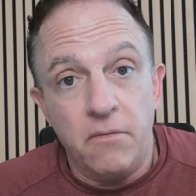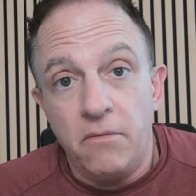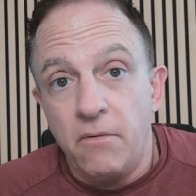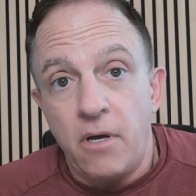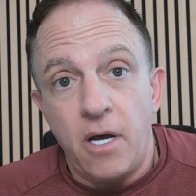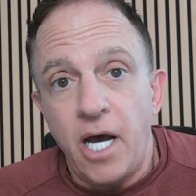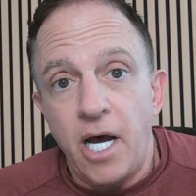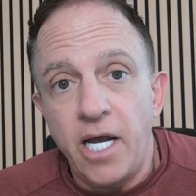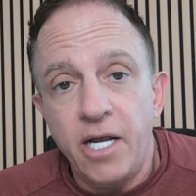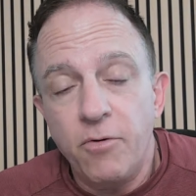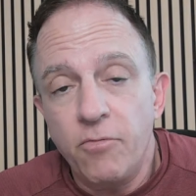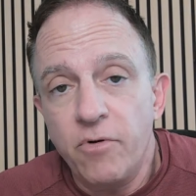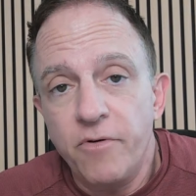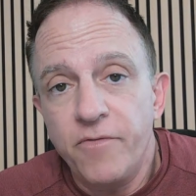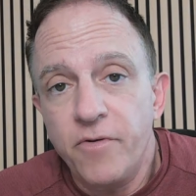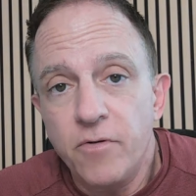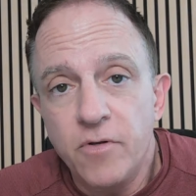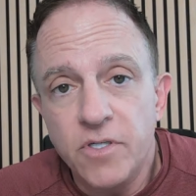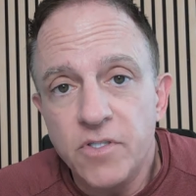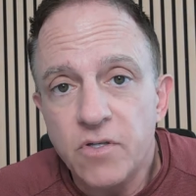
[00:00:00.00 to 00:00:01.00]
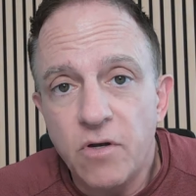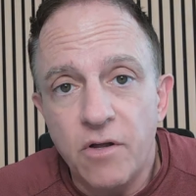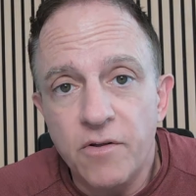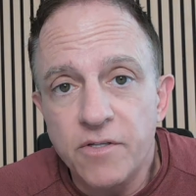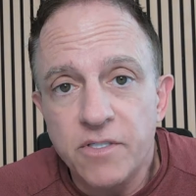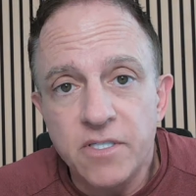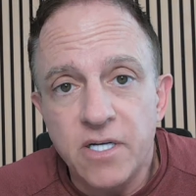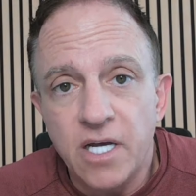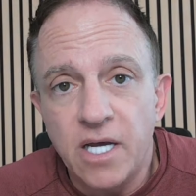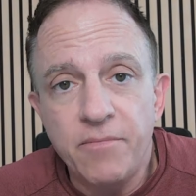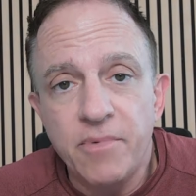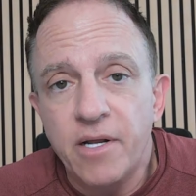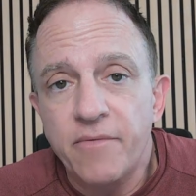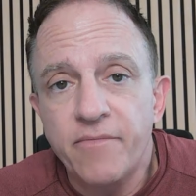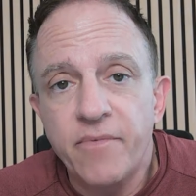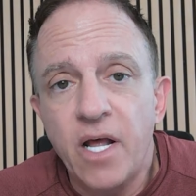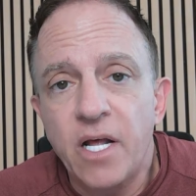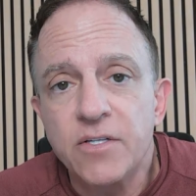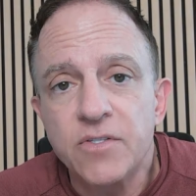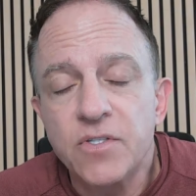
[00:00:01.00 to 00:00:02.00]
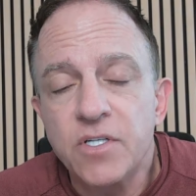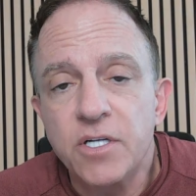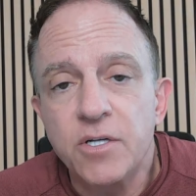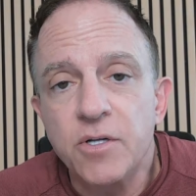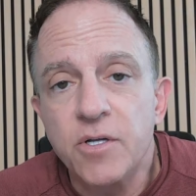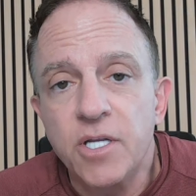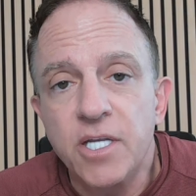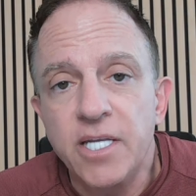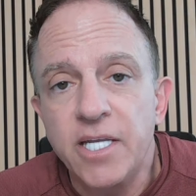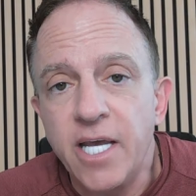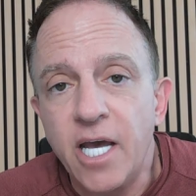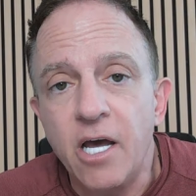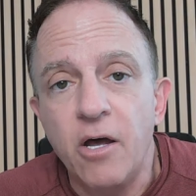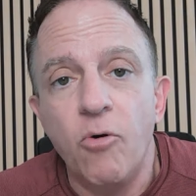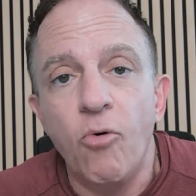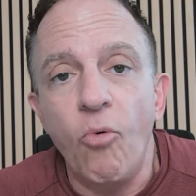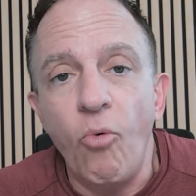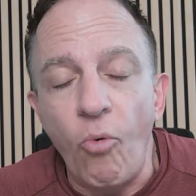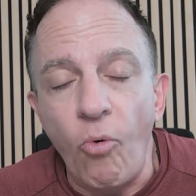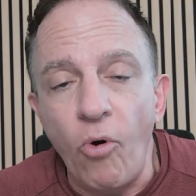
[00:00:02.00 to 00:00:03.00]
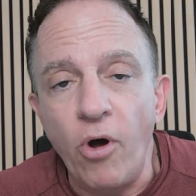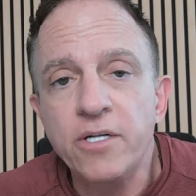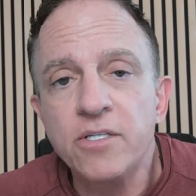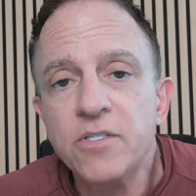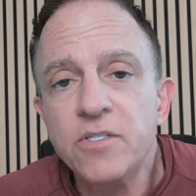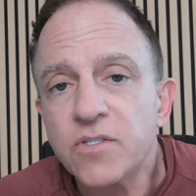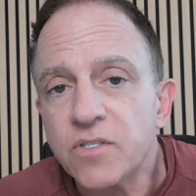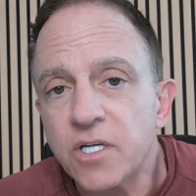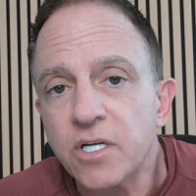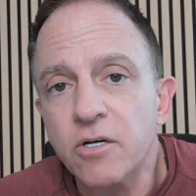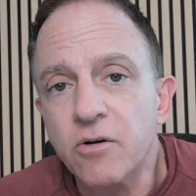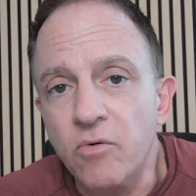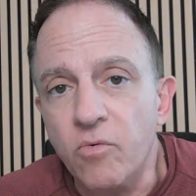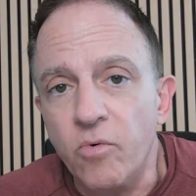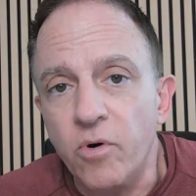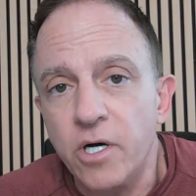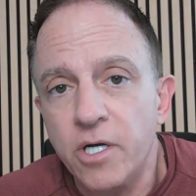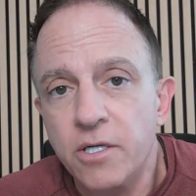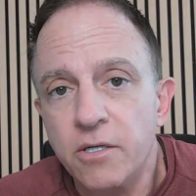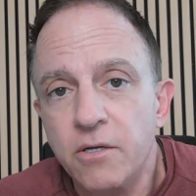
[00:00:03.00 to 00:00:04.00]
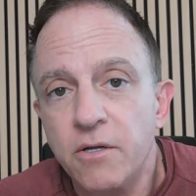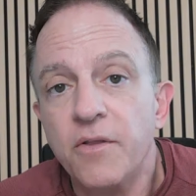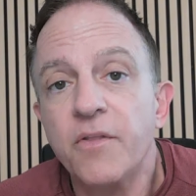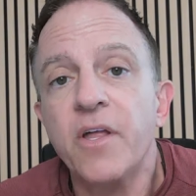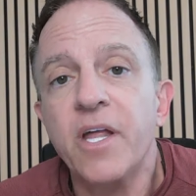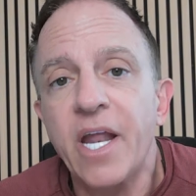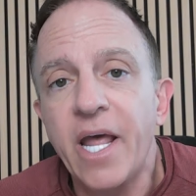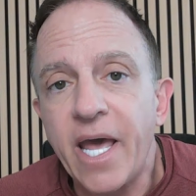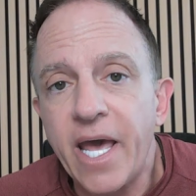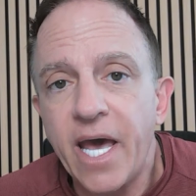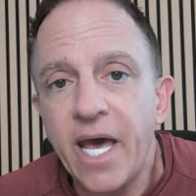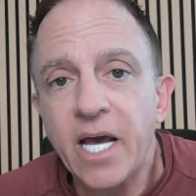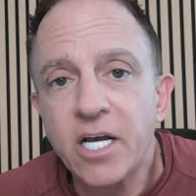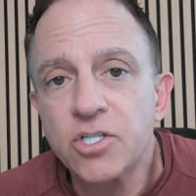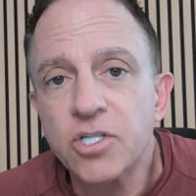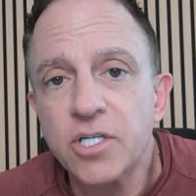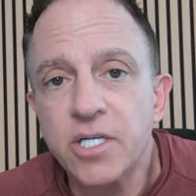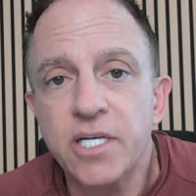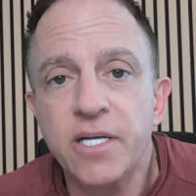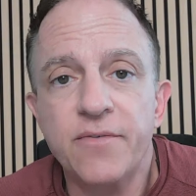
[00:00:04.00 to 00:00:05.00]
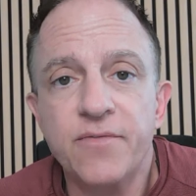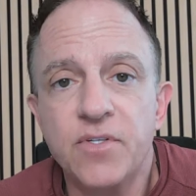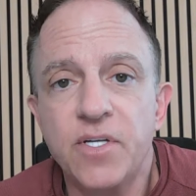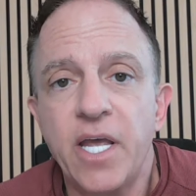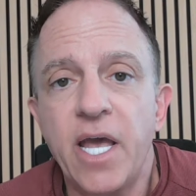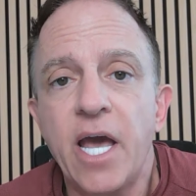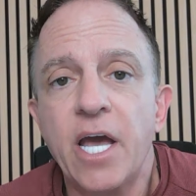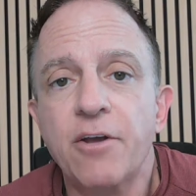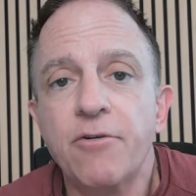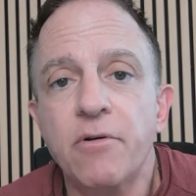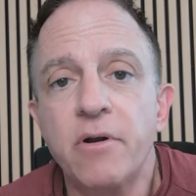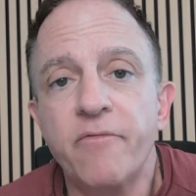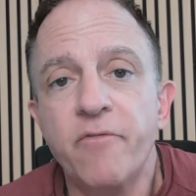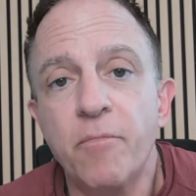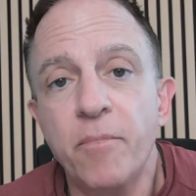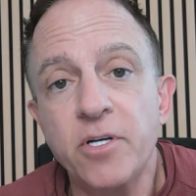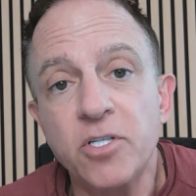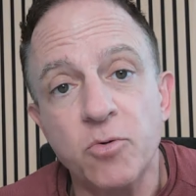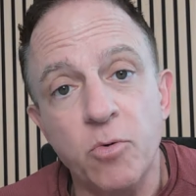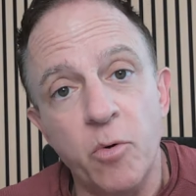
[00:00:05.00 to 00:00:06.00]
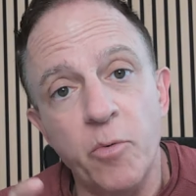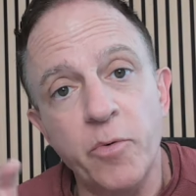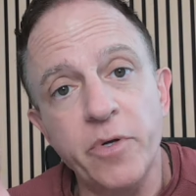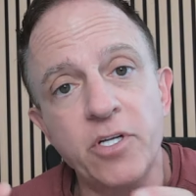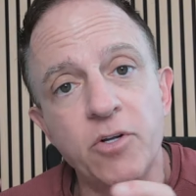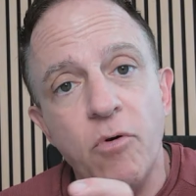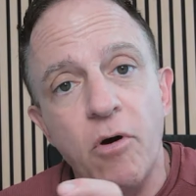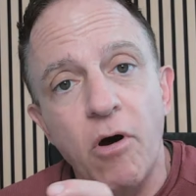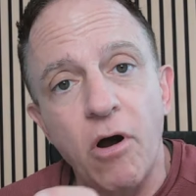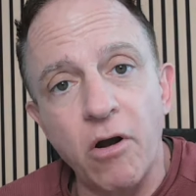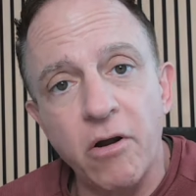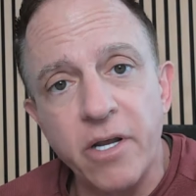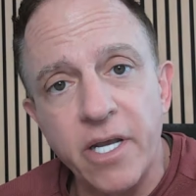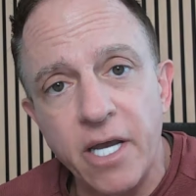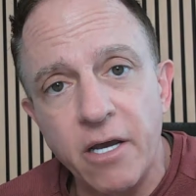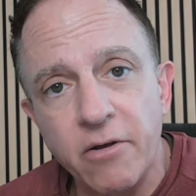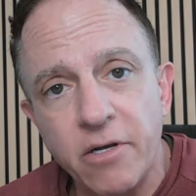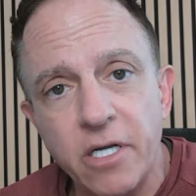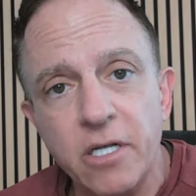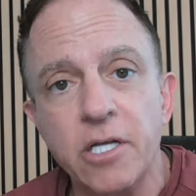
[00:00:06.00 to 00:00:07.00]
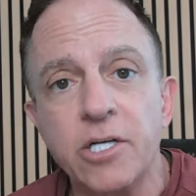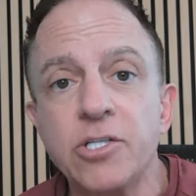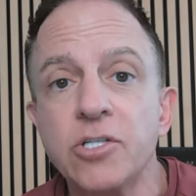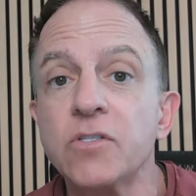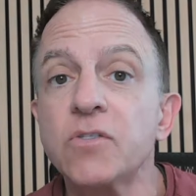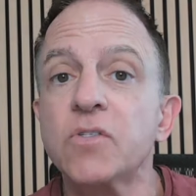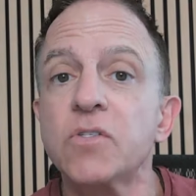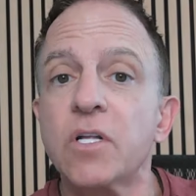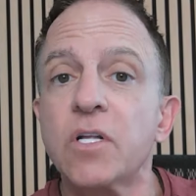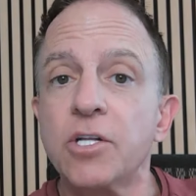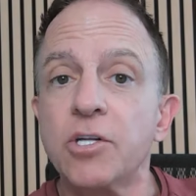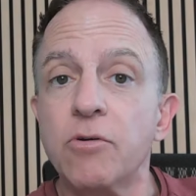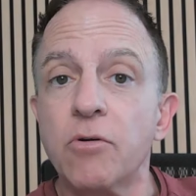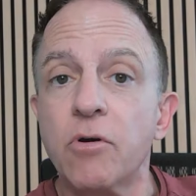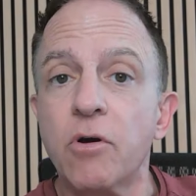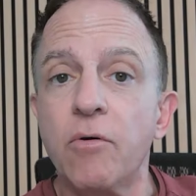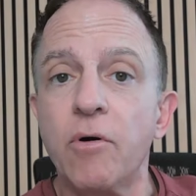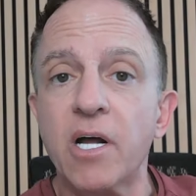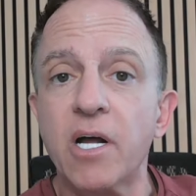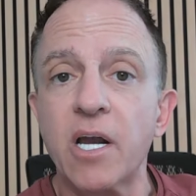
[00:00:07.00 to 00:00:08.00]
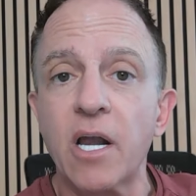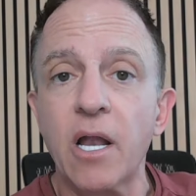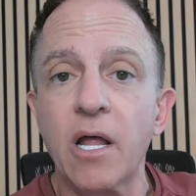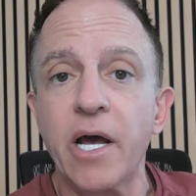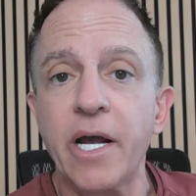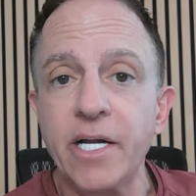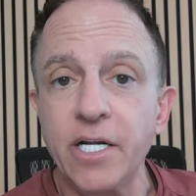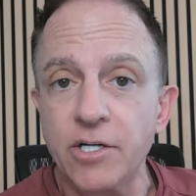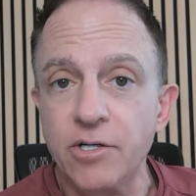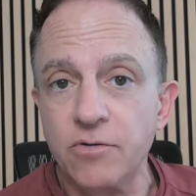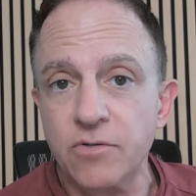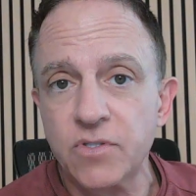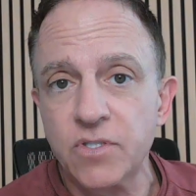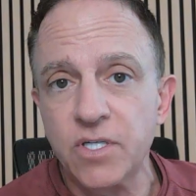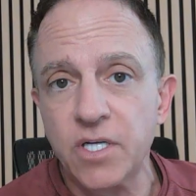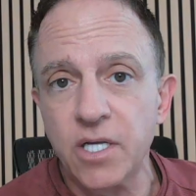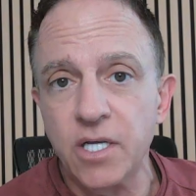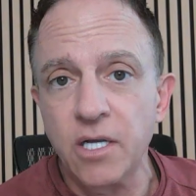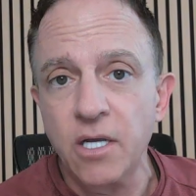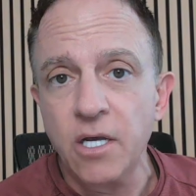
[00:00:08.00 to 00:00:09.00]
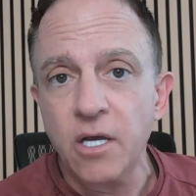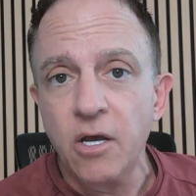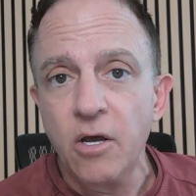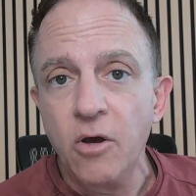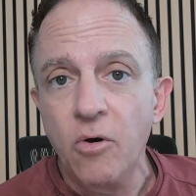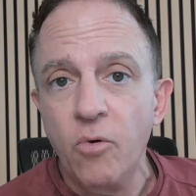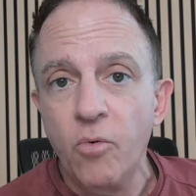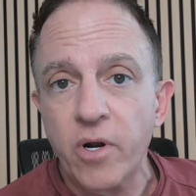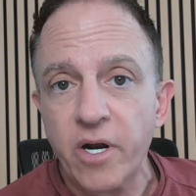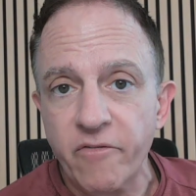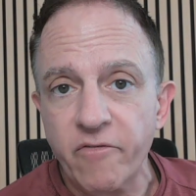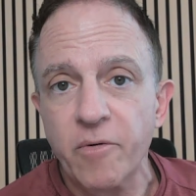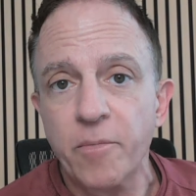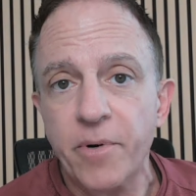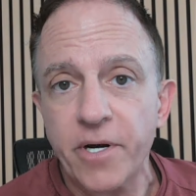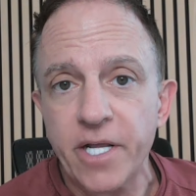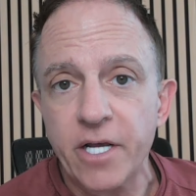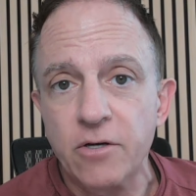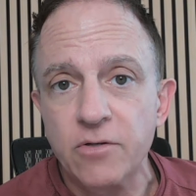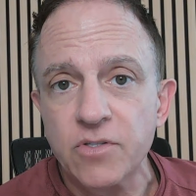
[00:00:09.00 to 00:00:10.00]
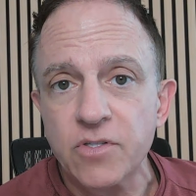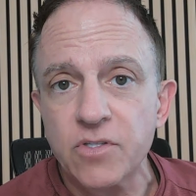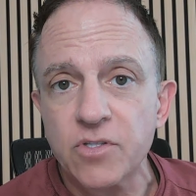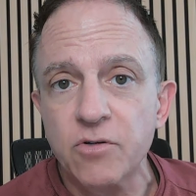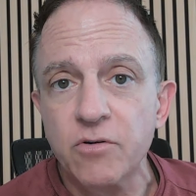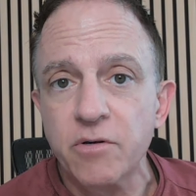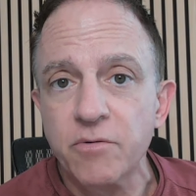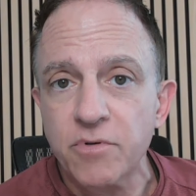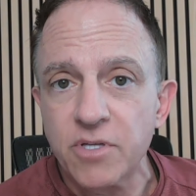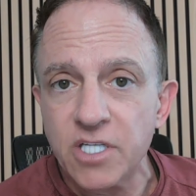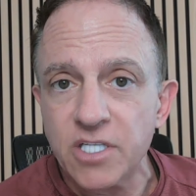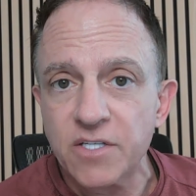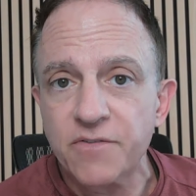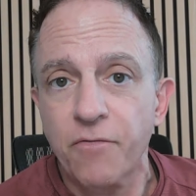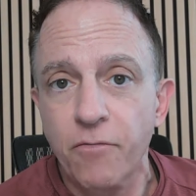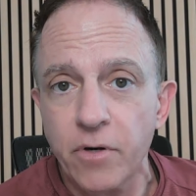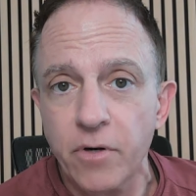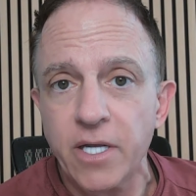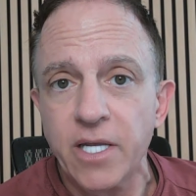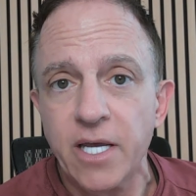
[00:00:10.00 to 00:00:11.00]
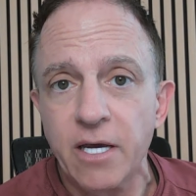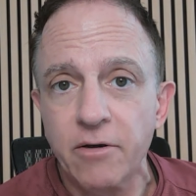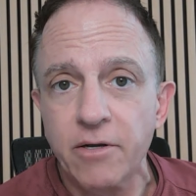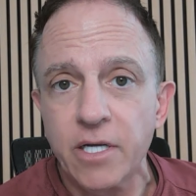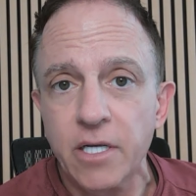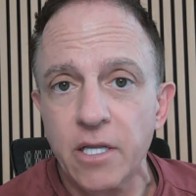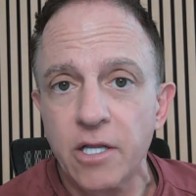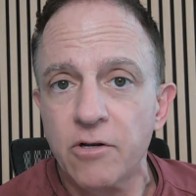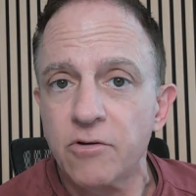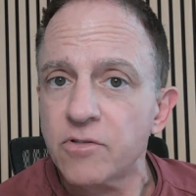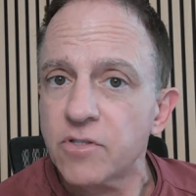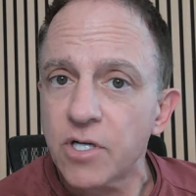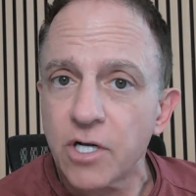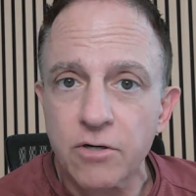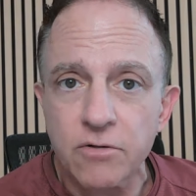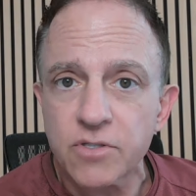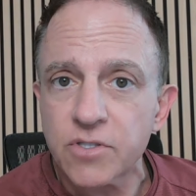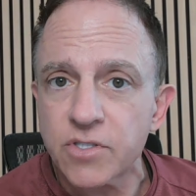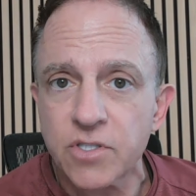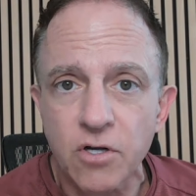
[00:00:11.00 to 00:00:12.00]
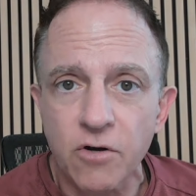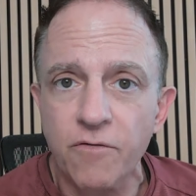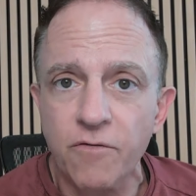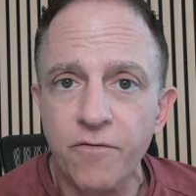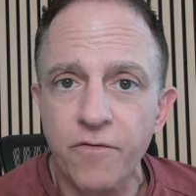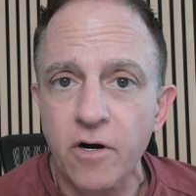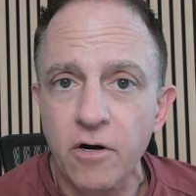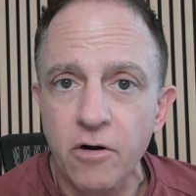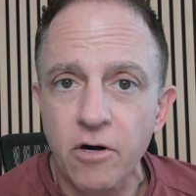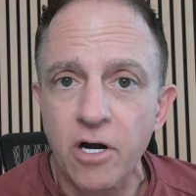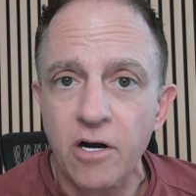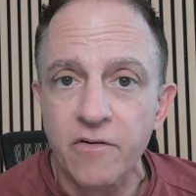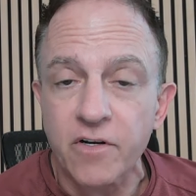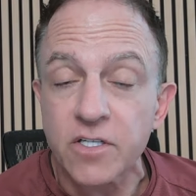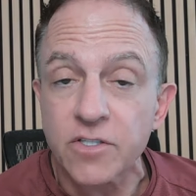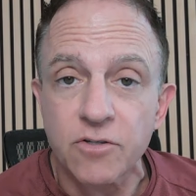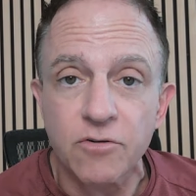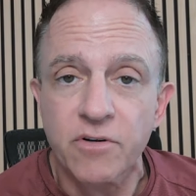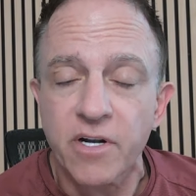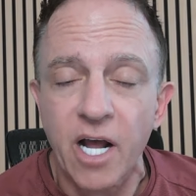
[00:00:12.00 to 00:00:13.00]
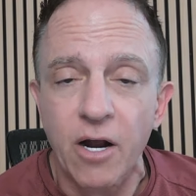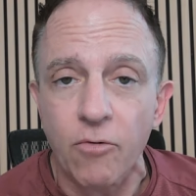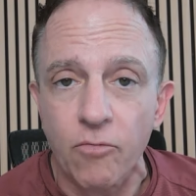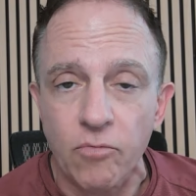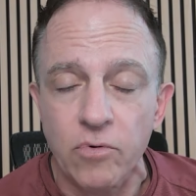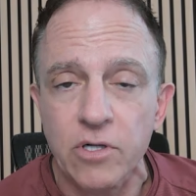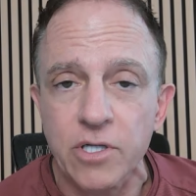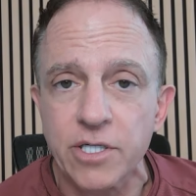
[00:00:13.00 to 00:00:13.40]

I review these all the time, and I've not seen yet one single one that actually gives the accurate information. When we do our calculations, and then you go online and you see what everybody else is doing with these free calculators they are so far off because they're not really